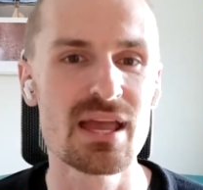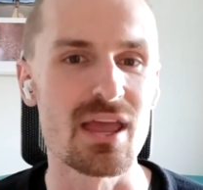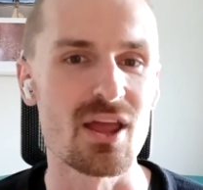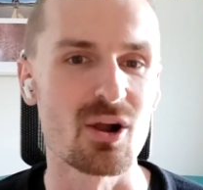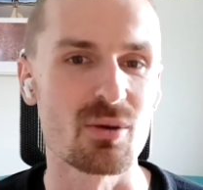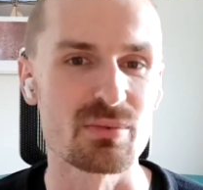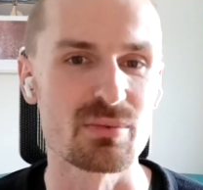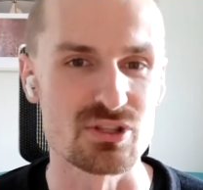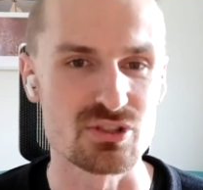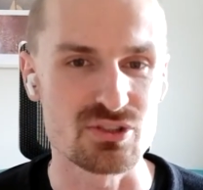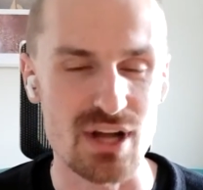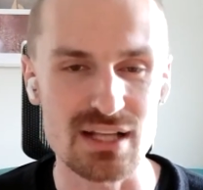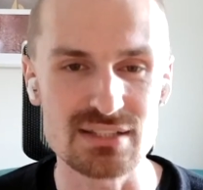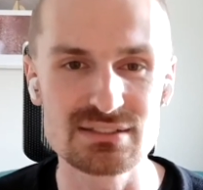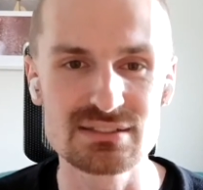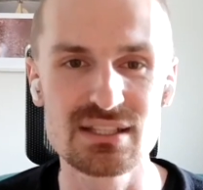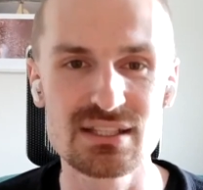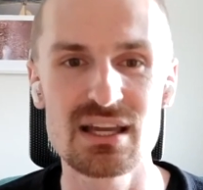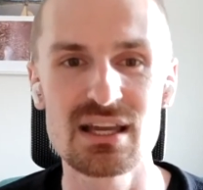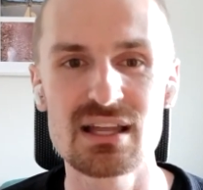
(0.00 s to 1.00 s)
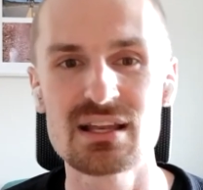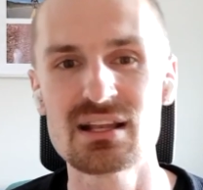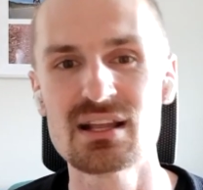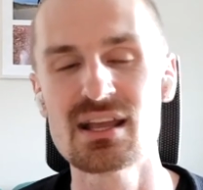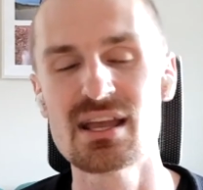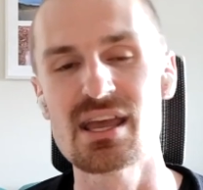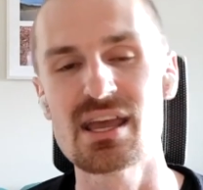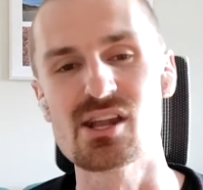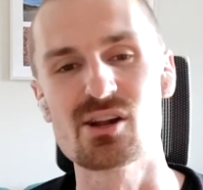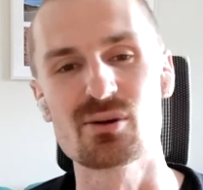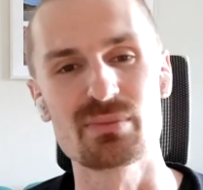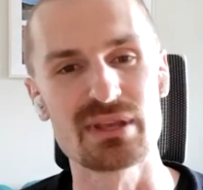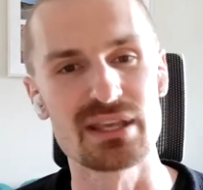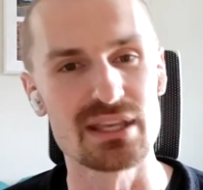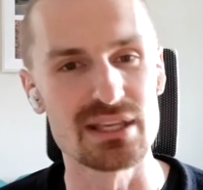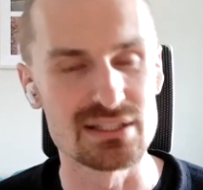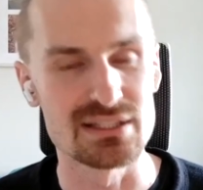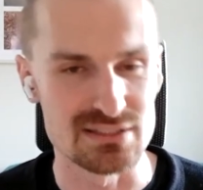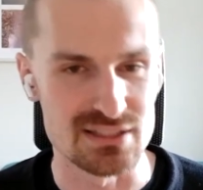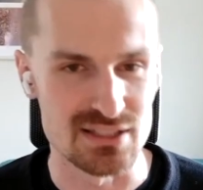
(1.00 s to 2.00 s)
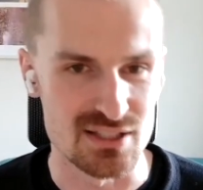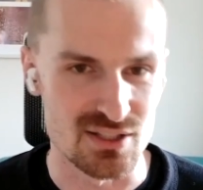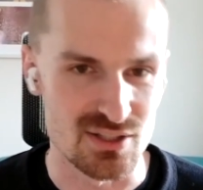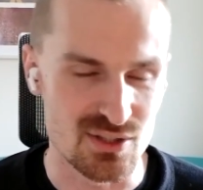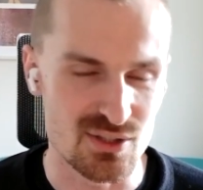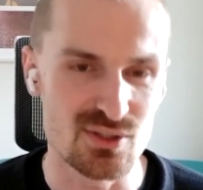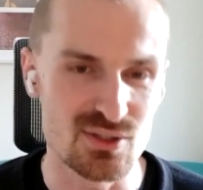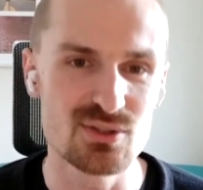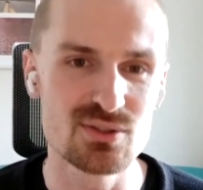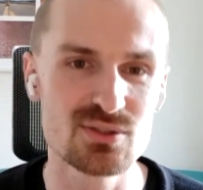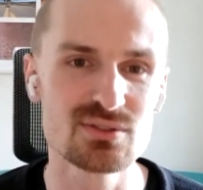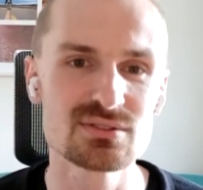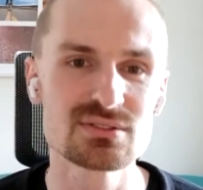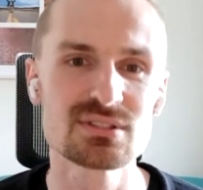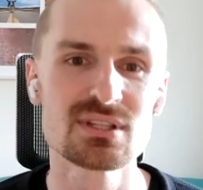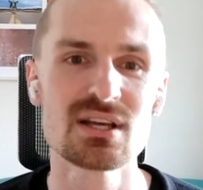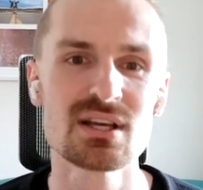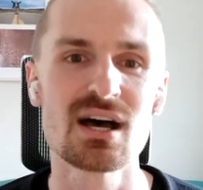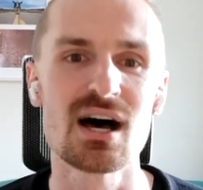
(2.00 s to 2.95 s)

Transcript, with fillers: It'll be trusted. It'll be easy to use.